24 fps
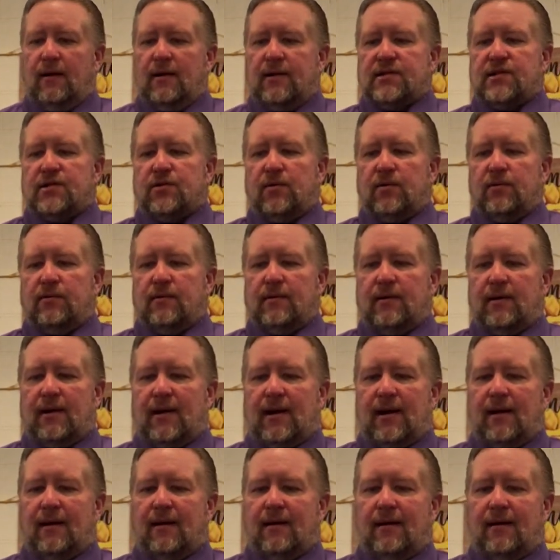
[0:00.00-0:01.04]
So,
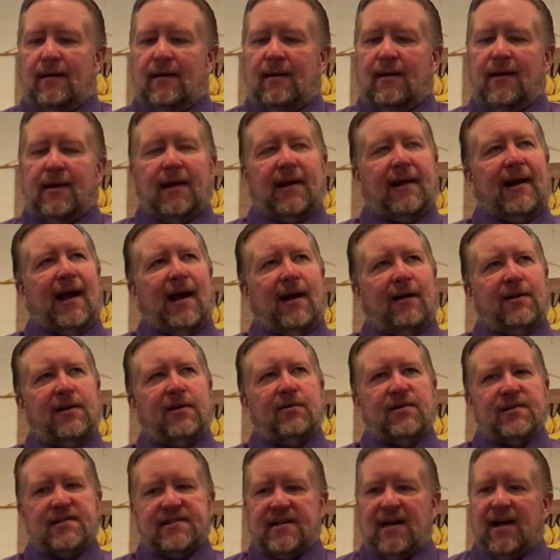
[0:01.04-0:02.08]
again, how do
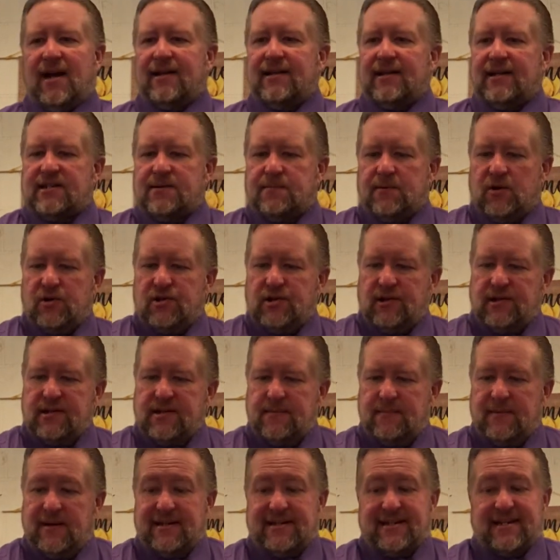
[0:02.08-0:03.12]
you decide that
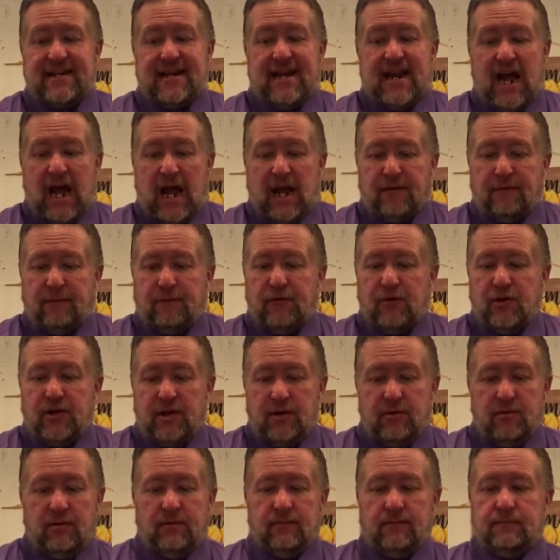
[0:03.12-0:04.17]
spiritualism is not for
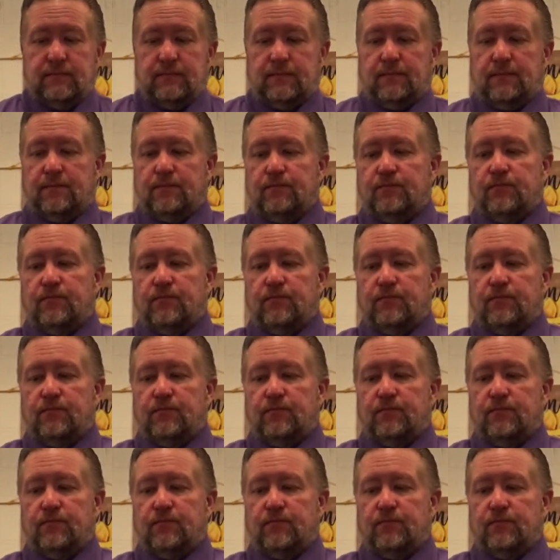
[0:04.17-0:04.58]
you?